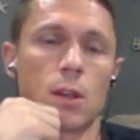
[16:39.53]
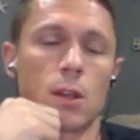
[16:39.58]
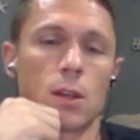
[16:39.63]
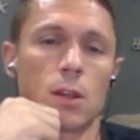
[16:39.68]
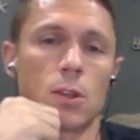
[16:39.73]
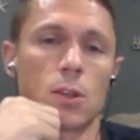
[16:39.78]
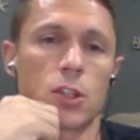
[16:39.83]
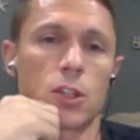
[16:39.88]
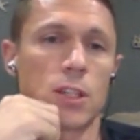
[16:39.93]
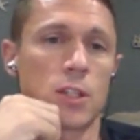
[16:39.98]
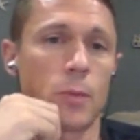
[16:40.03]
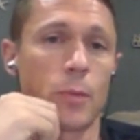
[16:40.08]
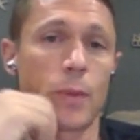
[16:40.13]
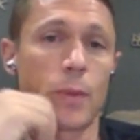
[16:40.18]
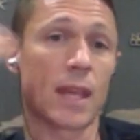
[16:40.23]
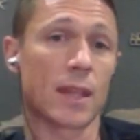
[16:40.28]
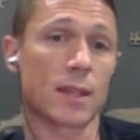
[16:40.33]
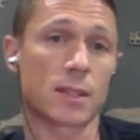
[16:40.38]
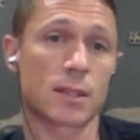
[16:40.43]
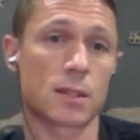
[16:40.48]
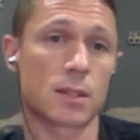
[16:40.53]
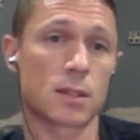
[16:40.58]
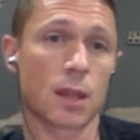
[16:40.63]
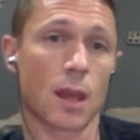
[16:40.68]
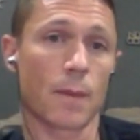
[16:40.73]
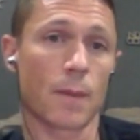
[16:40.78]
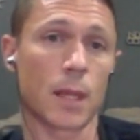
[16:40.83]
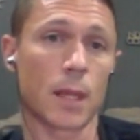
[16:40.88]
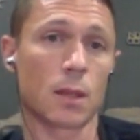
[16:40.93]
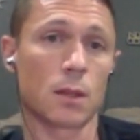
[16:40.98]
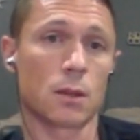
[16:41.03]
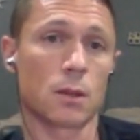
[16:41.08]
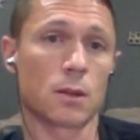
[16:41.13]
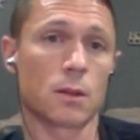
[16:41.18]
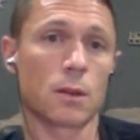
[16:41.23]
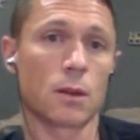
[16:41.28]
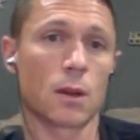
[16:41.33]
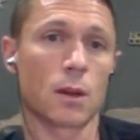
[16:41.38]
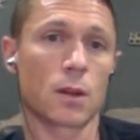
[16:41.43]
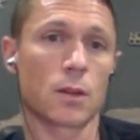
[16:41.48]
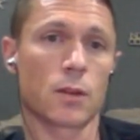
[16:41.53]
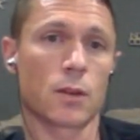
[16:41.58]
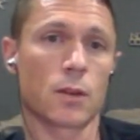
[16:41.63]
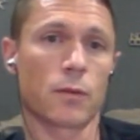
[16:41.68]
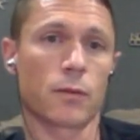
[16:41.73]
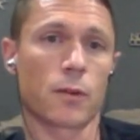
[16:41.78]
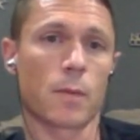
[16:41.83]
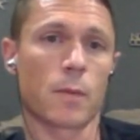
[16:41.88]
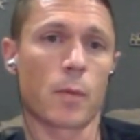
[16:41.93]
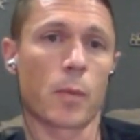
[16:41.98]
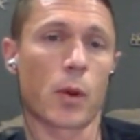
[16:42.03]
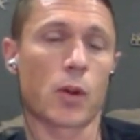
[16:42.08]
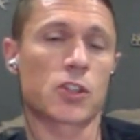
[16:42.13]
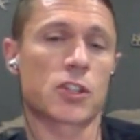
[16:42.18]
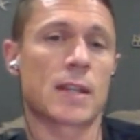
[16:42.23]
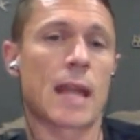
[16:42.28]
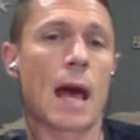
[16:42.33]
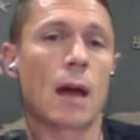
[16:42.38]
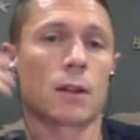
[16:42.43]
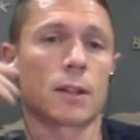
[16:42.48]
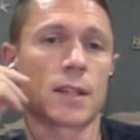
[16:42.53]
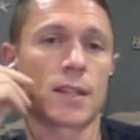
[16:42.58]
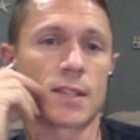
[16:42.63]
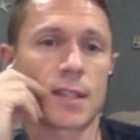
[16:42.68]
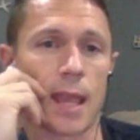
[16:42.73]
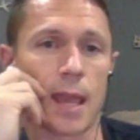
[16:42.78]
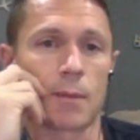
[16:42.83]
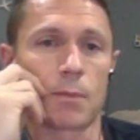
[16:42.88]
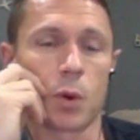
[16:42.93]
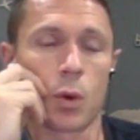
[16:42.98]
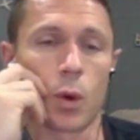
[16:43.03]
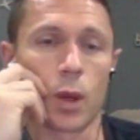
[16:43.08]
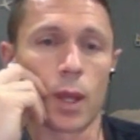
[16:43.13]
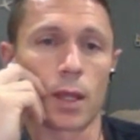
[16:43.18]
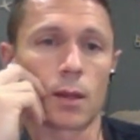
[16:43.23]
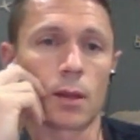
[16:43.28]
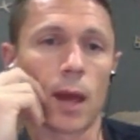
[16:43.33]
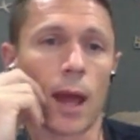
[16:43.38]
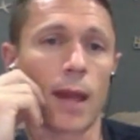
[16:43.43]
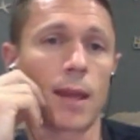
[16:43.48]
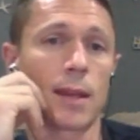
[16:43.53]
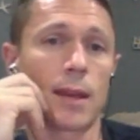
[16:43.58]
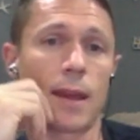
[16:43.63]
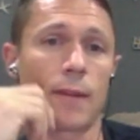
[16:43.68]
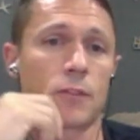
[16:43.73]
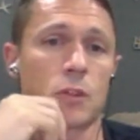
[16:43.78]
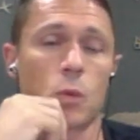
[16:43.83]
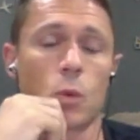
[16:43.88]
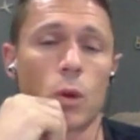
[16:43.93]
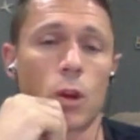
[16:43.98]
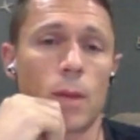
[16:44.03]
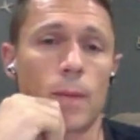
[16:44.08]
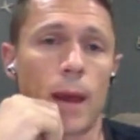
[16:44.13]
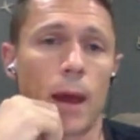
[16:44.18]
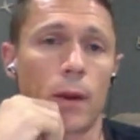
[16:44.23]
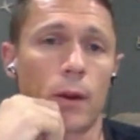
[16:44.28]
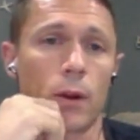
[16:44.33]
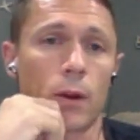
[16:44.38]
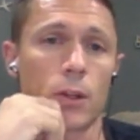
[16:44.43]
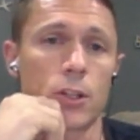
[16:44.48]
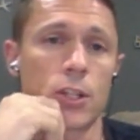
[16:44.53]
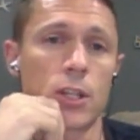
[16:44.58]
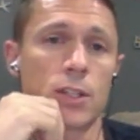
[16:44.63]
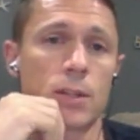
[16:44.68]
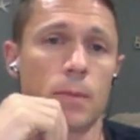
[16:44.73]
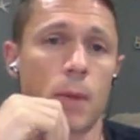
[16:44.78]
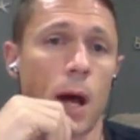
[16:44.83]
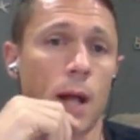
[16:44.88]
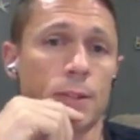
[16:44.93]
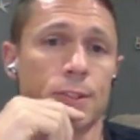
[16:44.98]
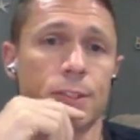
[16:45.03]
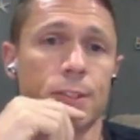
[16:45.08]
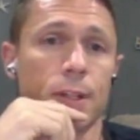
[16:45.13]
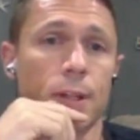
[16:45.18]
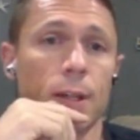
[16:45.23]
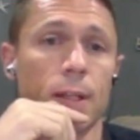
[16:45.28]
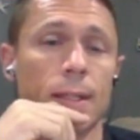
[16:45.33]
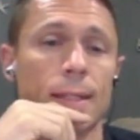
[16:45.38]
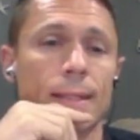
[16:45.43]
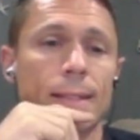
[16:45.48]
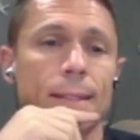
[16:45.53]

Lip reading: She's a beast. I mean, from a personality standpoint, I didn't have to worry about her. She's a monster.